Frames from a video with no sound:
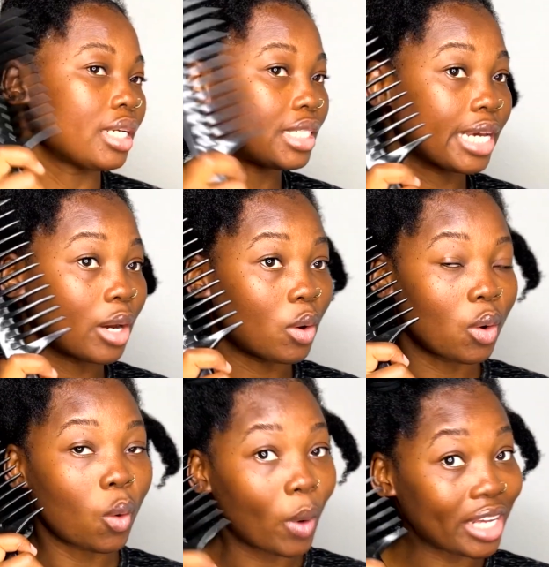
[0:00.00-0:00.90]
take a
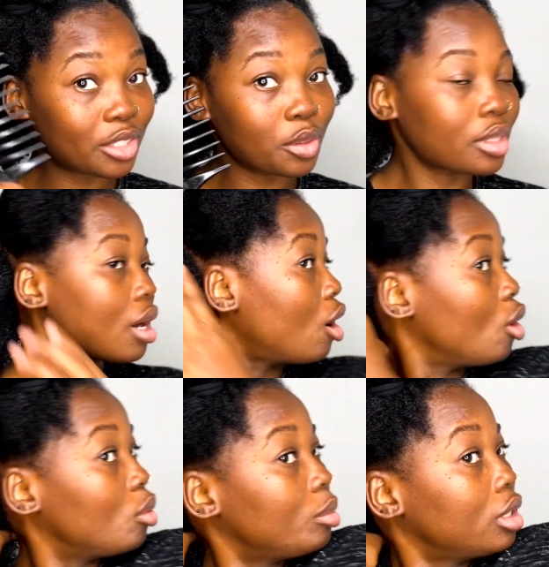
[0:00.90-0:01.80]
white tooth
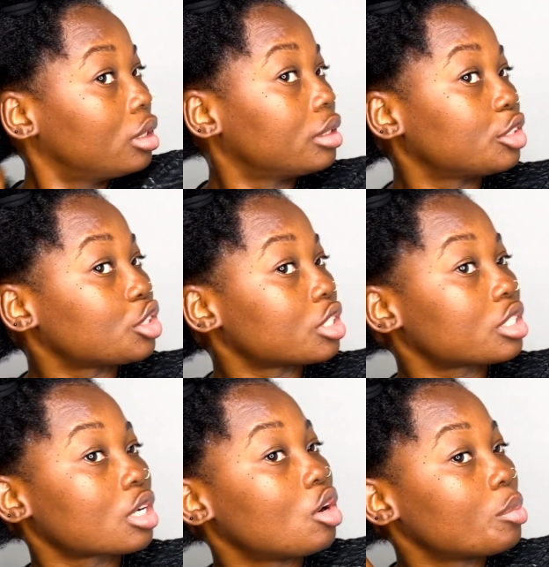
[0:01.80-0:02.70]
comb and
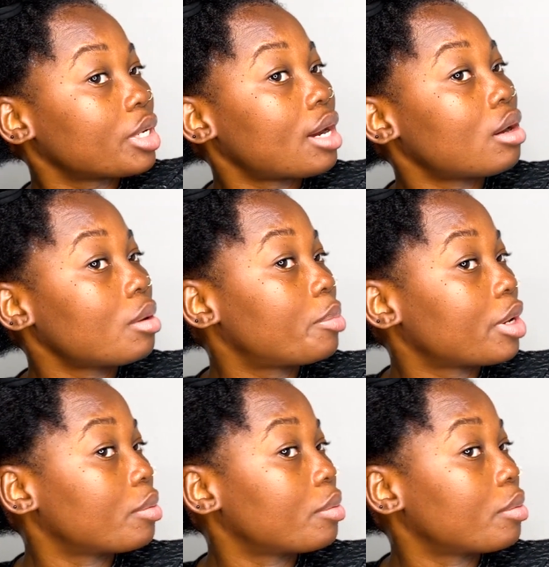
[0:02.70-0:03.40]
just comb it out a bit